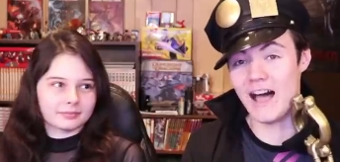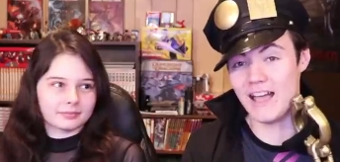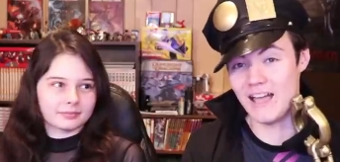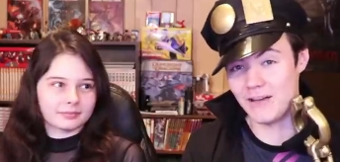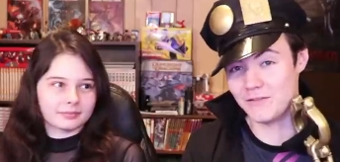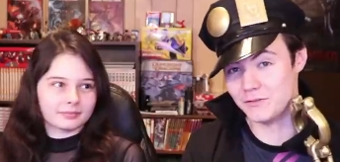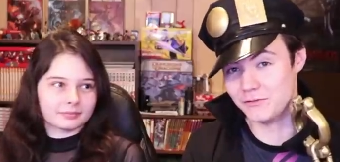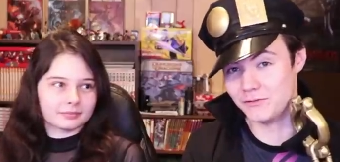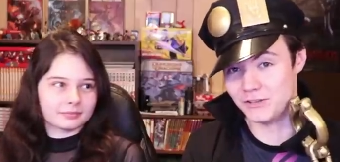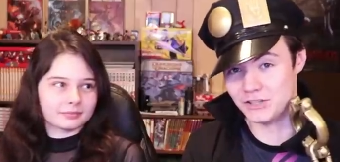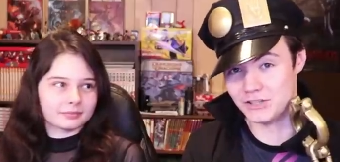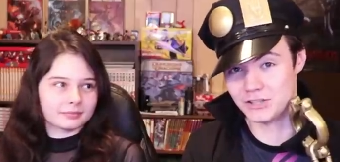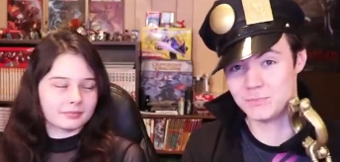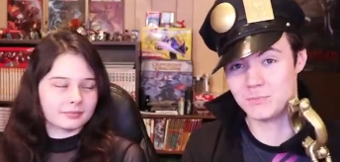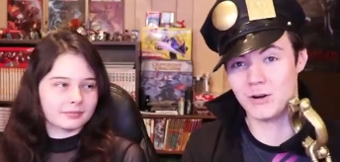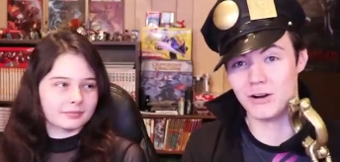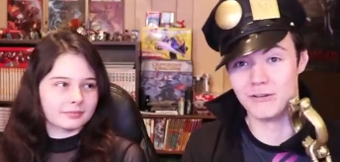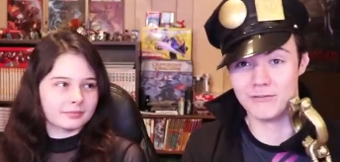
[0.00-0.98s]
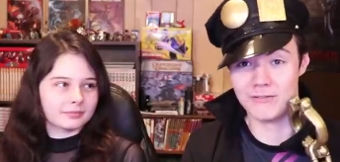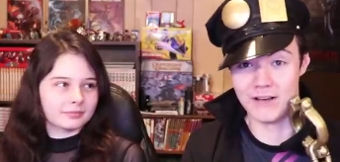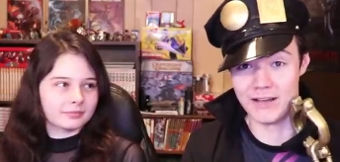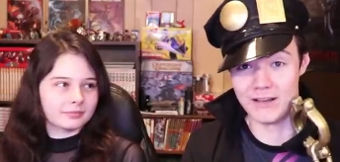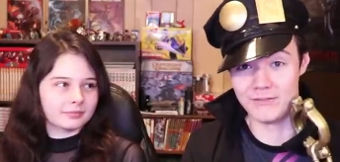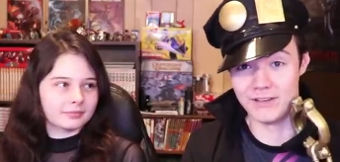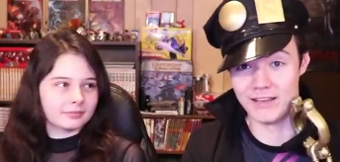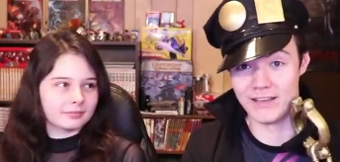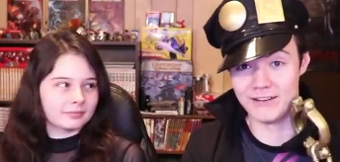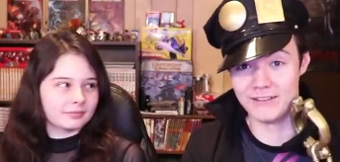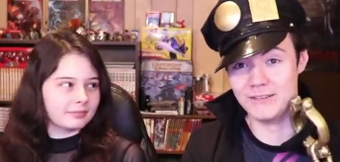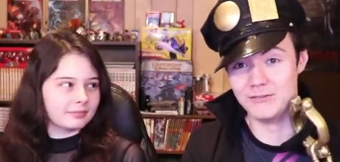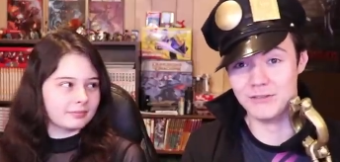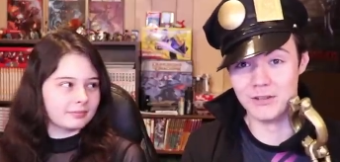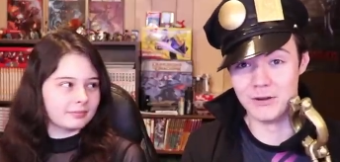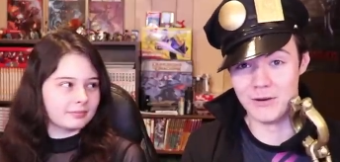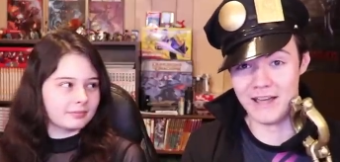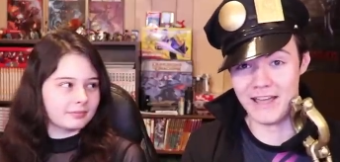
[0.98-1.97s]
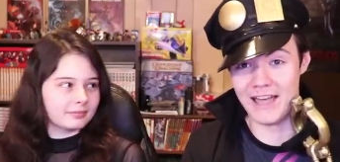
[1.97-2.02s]
Speaker 1: I haven't finished part five yet,
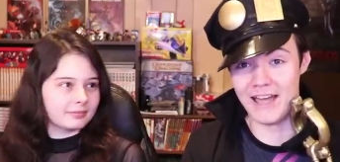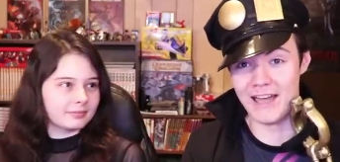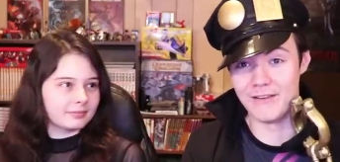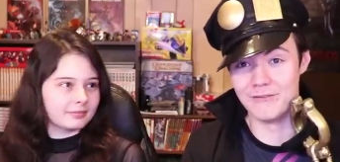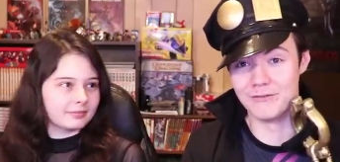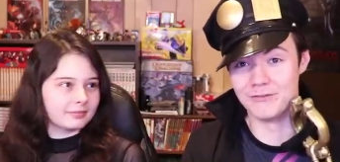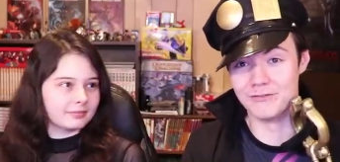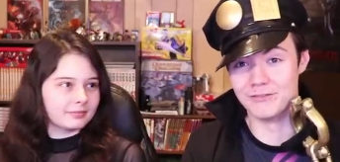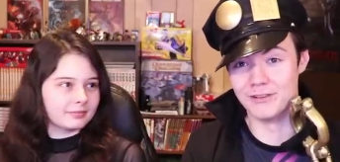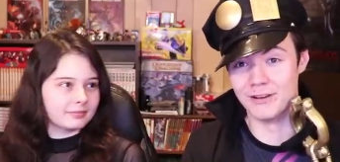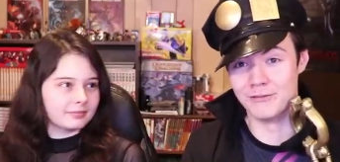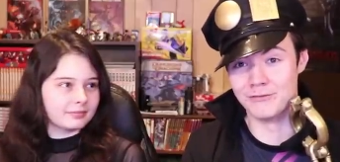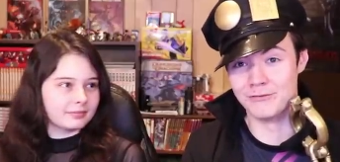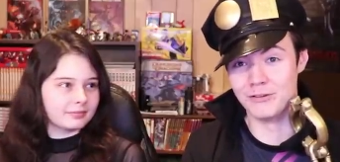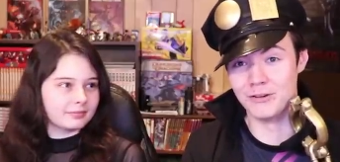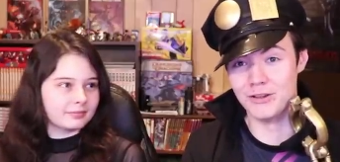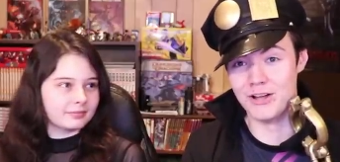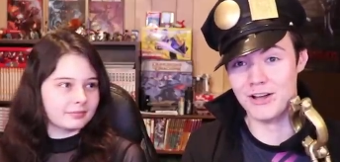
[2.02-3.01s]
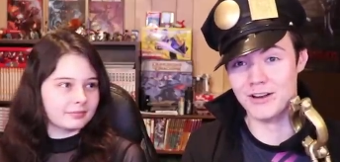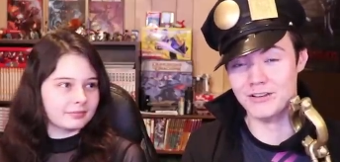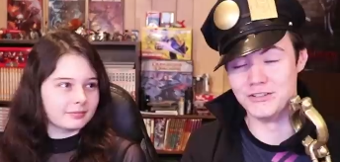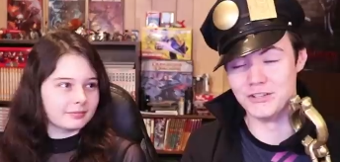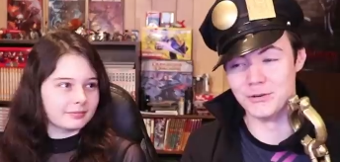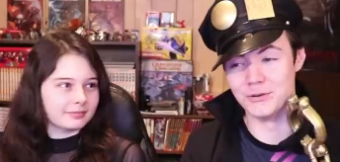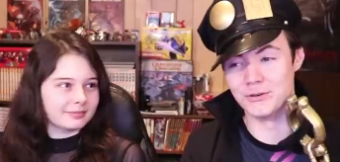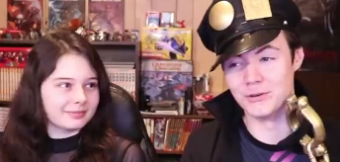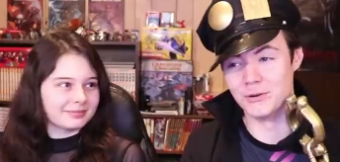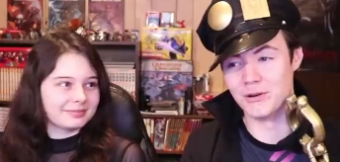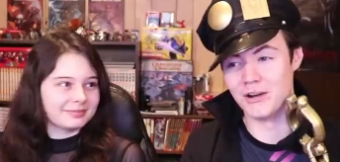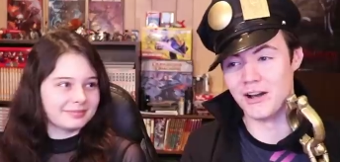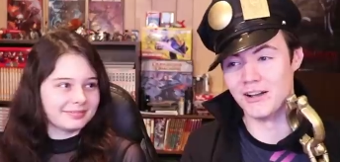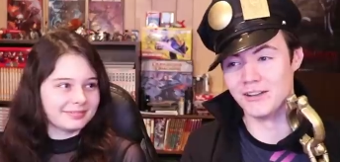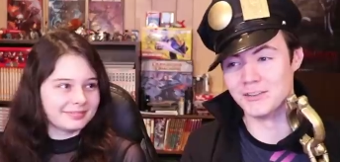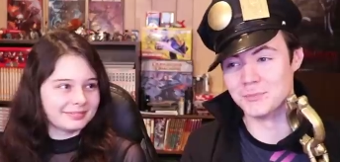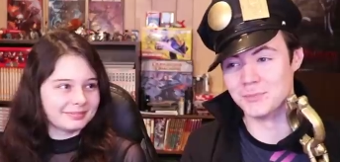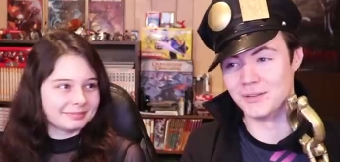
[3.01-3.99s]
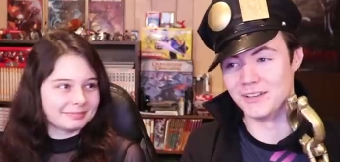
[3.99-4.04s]
even though I have a full-on Jotaro
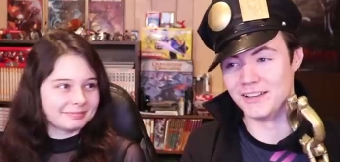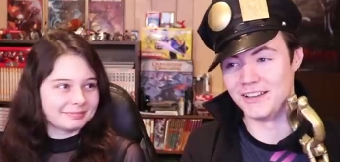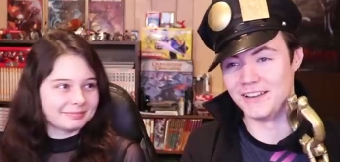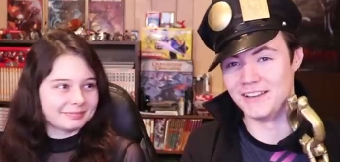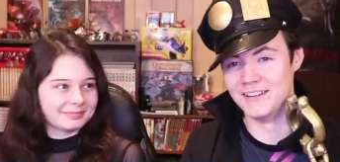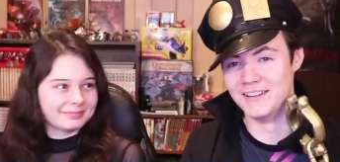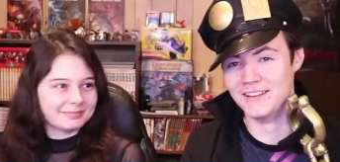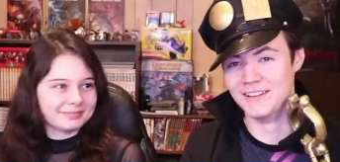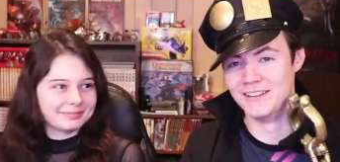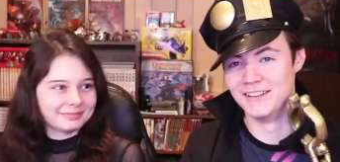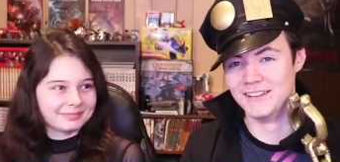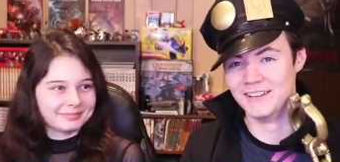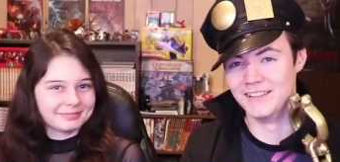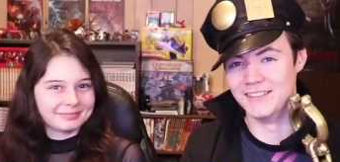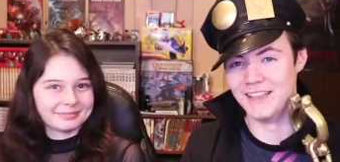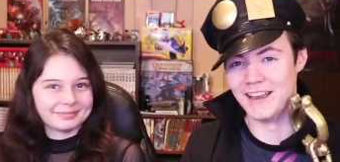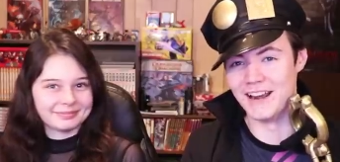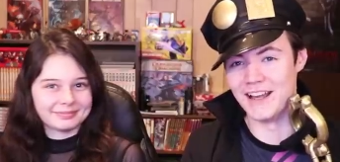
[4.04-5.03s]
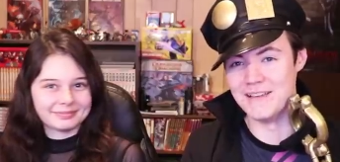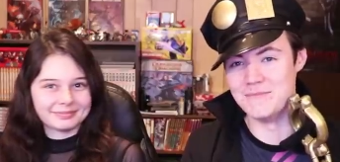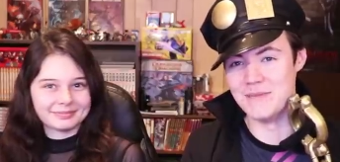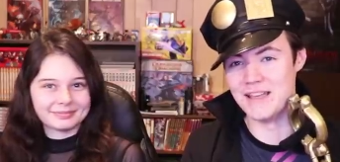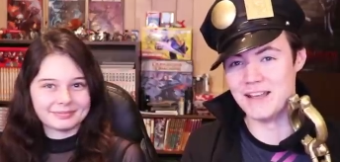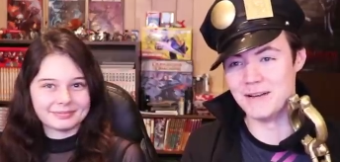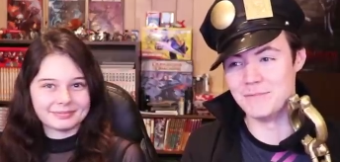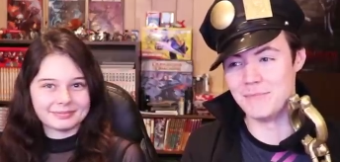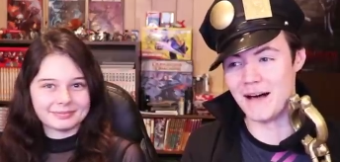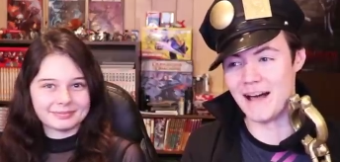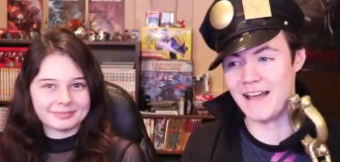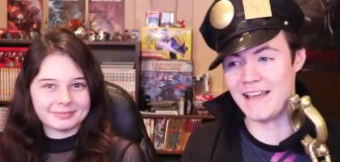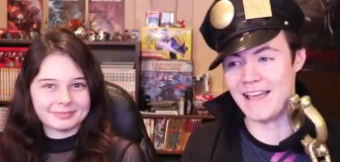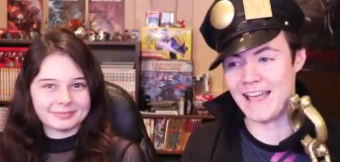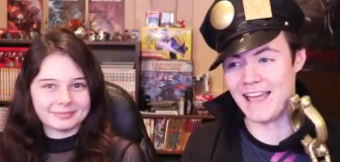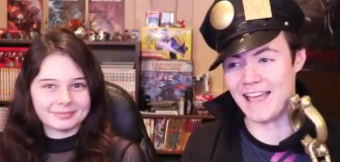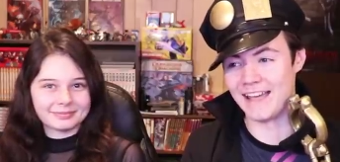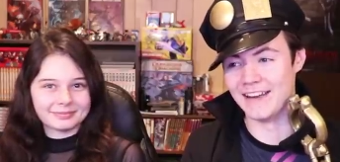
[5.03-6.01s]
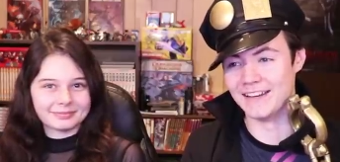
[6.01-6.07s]
cosplay that I made by
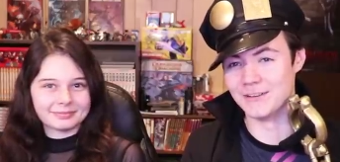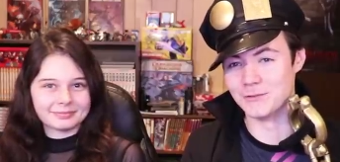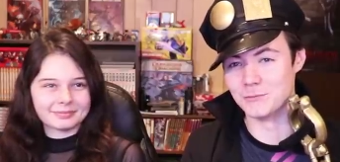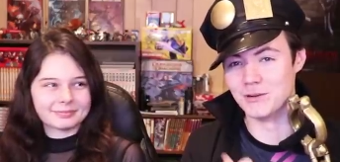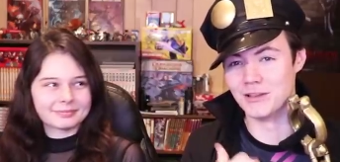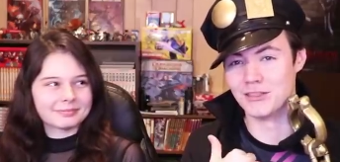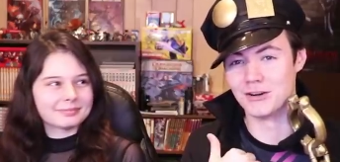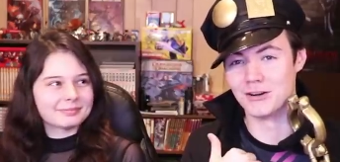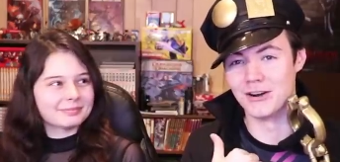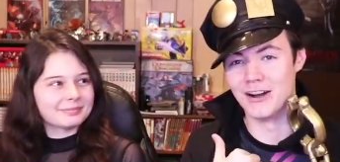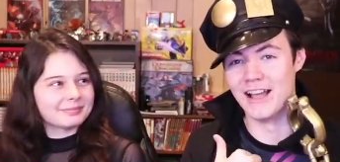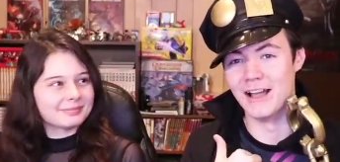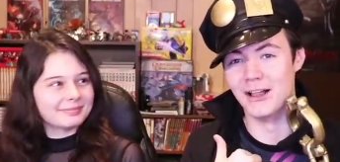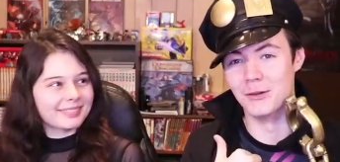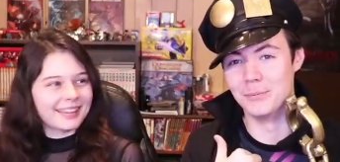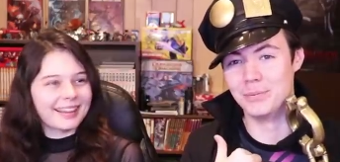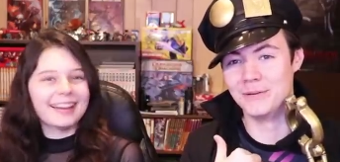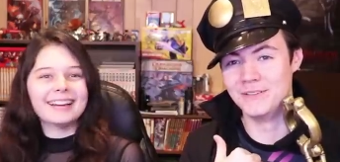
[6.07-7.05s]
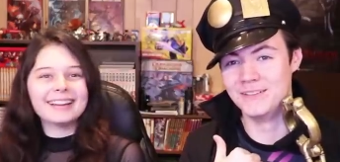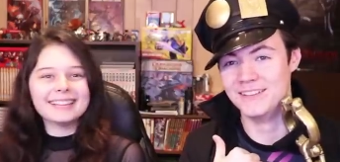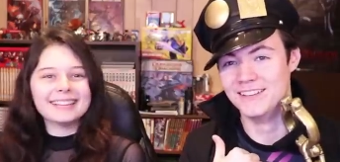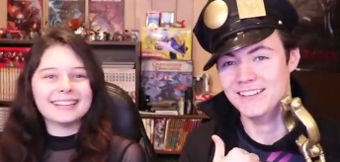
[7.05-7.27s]
hand with her help.